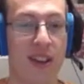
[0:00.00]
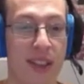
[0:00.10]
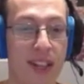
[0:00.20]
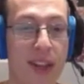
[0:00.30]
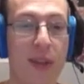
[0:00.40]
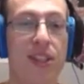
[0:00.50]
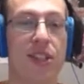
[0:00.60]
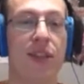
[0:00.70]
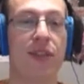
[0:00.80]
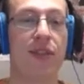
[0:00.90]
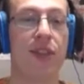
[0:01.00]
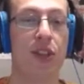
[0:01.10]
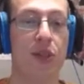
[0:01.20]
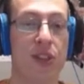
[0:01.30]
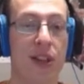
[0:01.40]
Then they know that
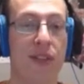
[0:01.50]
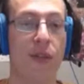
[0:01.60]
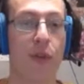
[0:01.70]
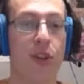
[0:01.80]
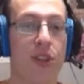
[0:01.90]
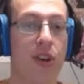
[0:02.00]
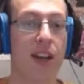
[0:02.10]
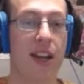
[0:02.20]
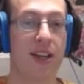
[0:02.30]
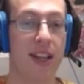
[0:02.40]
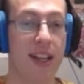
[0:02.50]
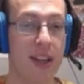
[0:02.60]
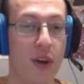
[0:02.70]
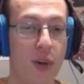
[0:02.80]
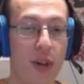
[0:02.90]
you still have a forest in your hand, and
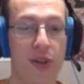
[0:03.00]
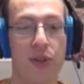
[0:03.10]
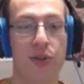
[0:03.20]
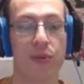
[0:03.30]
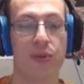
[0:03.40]
they know what you drew.